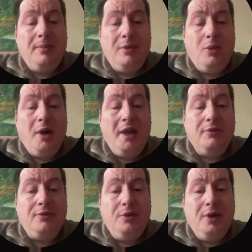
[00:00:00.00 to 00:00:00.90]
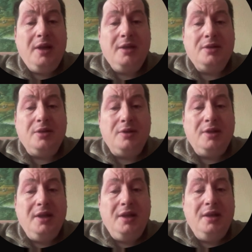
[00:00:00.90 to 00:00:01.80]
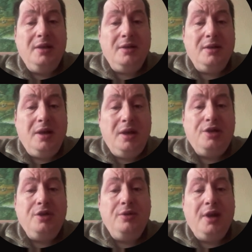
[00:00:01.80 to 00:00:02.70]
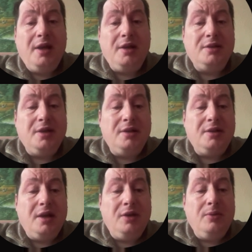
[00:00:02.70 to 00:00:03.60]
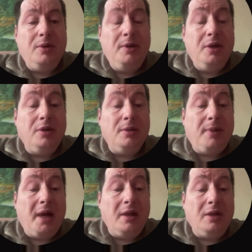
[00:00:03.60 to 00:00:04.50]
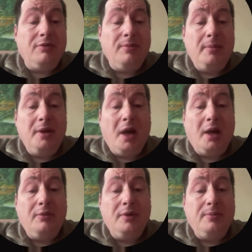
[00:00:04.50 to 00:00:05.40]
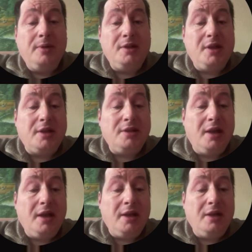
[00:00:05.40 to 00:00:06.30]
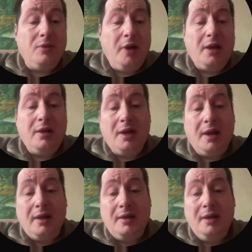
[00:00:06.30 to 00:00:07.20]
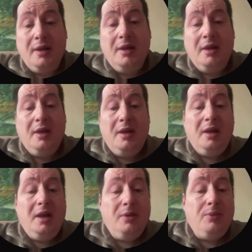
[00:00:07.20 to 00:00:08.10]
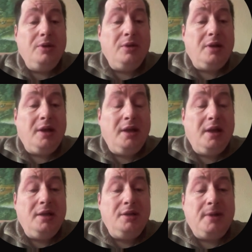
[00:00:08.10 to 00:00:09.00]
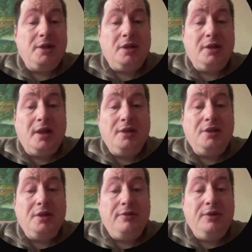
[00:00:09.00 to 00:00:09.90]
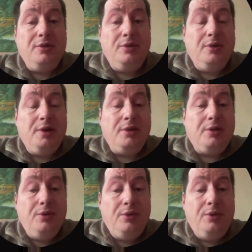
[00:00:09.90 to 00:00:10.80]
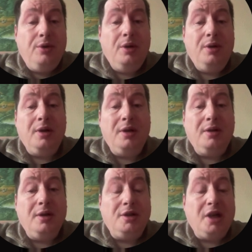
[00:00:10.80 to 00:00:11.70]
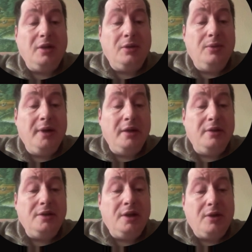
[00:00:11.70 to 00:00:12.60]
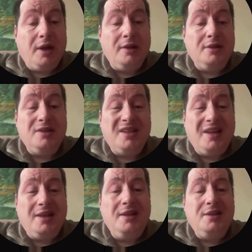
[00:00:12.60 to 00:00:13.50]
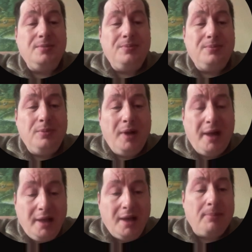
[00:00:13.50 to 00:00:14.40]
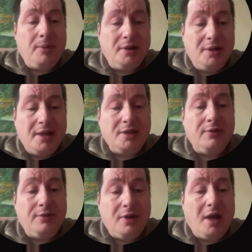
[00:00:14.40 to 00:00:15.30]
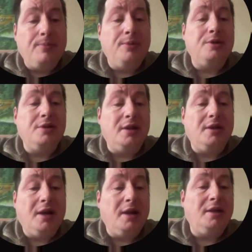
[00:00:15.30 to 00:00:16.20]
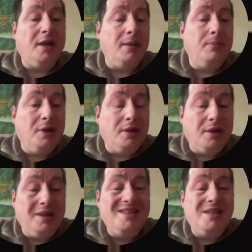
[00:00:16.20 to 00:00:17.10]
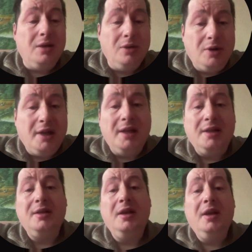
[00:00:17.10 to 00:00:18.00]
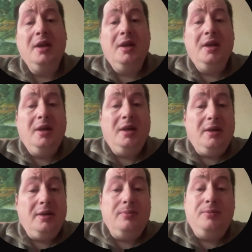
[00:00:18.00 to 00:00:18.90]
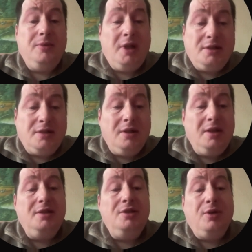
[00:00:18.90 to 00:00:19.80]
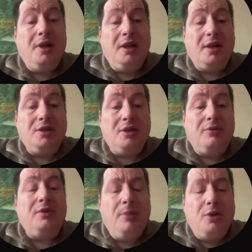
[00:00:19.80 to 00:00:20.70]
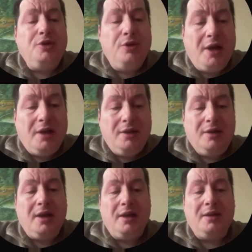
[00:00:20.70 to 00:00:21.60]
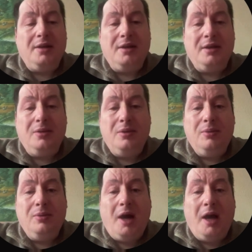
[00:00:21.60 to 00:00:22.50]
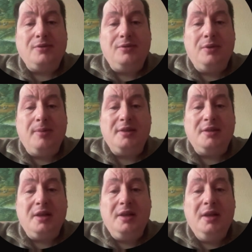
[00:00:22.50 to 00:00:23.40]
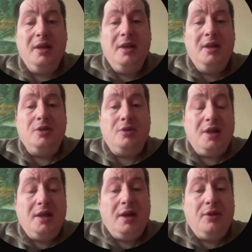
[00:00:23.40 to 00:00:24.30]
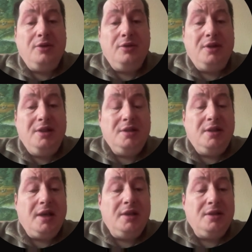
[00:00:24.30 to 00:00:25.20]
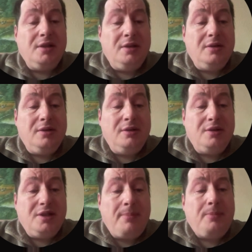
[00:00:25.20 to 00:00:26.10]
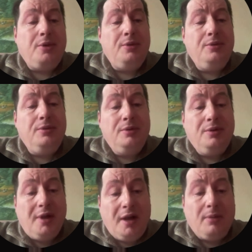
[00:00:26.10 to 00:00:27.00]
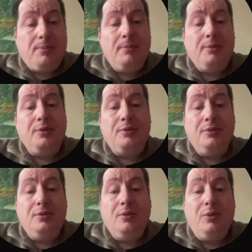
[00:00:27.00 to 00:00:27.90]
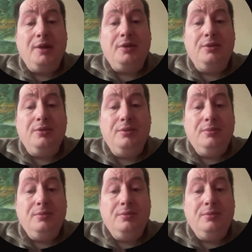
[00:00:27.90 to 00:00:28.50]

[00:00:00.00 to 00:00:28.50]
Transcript: way of doing it. So the issue there is that you will be on the pile of maybe 100 pitch decks they get in a week, and it will not get any special attention. If you do it through a channel where you say, okay, this is at least ending up on the desk of the right person at the right time, but at least they'll look at it. That's the least you can actually, or the most you can ask for, basically. So sending out your teaser deck is the step to trigger people to want to